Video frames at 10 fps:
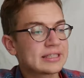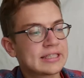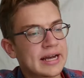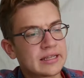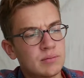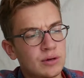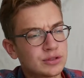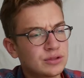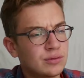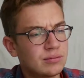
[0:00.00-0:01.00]
That's like the
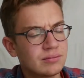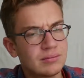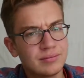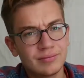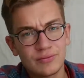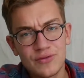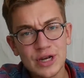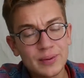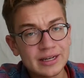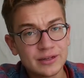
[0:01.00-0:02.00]
most
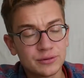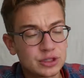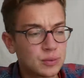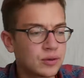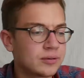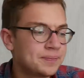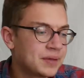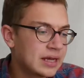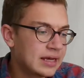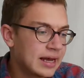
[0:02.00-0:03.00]
frequently used one.
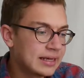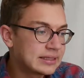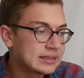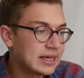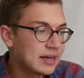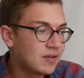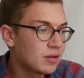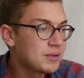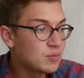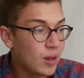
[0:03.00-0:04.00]
As I said,
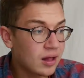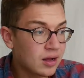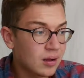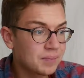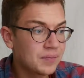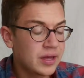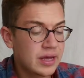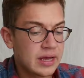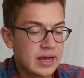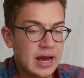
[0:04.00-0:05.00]
well, Bewelcome,
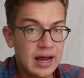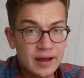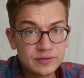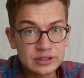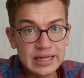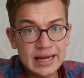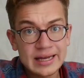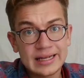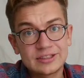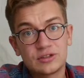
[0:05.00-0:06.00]
I have to say
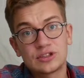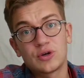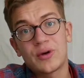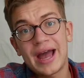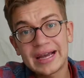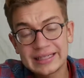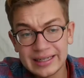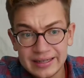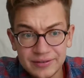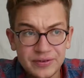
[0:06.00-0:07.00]
it's not so
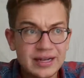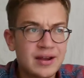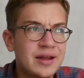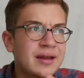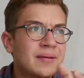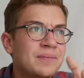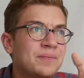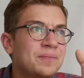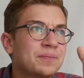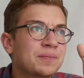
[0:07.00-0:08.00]
active, and
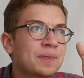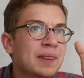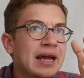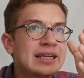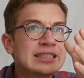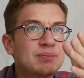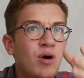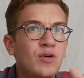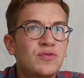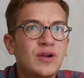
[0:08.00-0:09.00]
it's
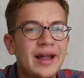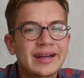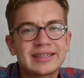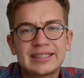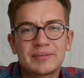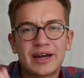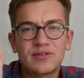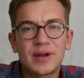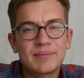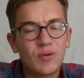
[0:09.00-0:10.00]
more for like some kind
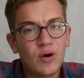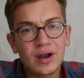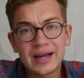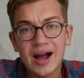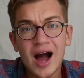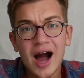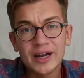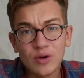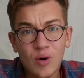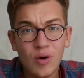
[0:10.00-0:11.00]
of like more like a
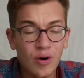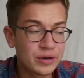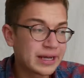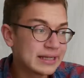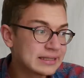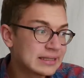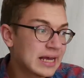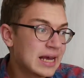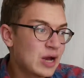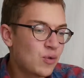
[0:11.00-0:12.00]
hardcore audience.
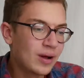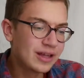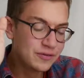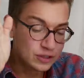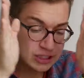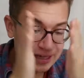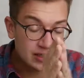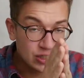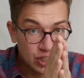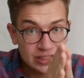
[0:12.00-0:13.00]
Well, if you
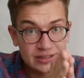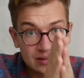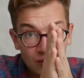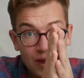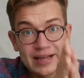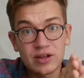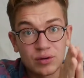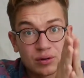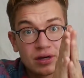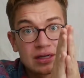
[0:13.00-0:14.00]
start just right
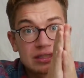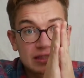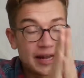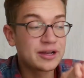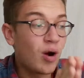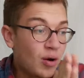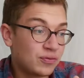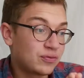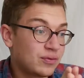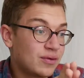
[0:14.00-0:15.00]
now starting
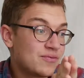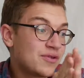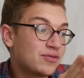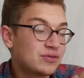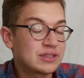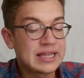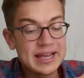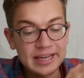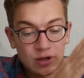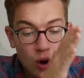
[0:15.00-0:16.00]
off with
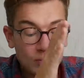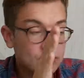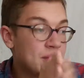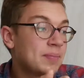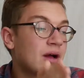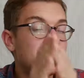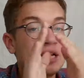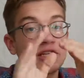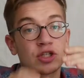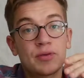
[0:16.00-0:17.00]
staying at homes with people, I
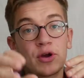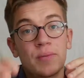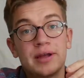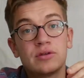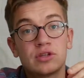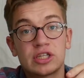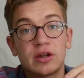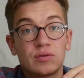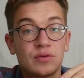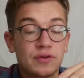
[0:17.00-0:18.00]
really just recommend you to start
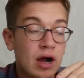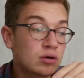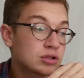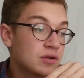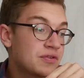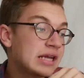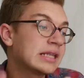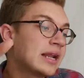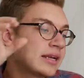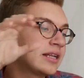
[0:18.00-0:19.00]
off with Couchsurfing and
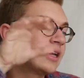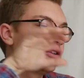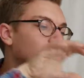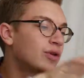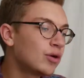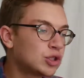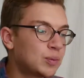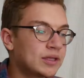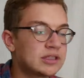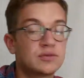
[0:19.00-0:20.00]
then get into those
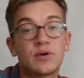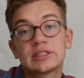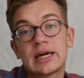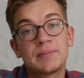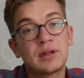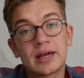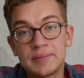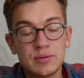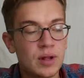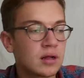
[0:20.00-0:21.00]
ones, for example like
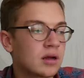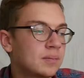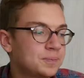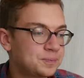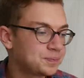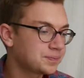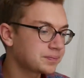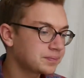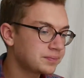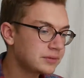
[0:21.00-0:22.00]
Bewelcome.
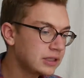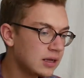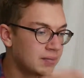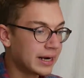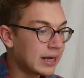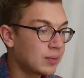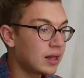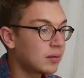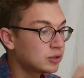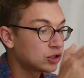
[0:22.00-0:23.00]
But anyway,
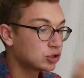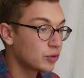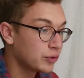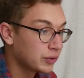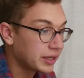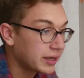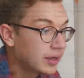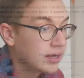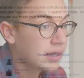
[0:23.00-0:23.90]
I will just show you here